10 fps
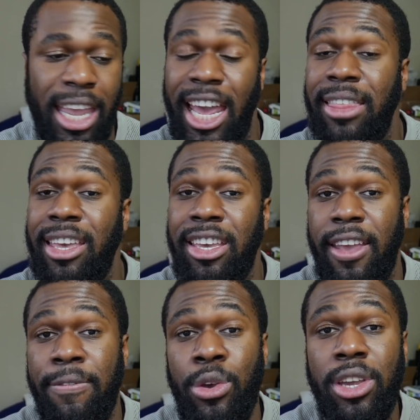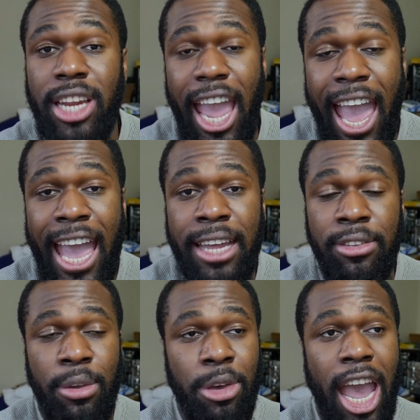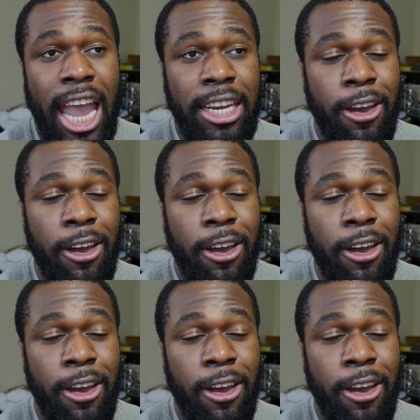and I think if you can add some kind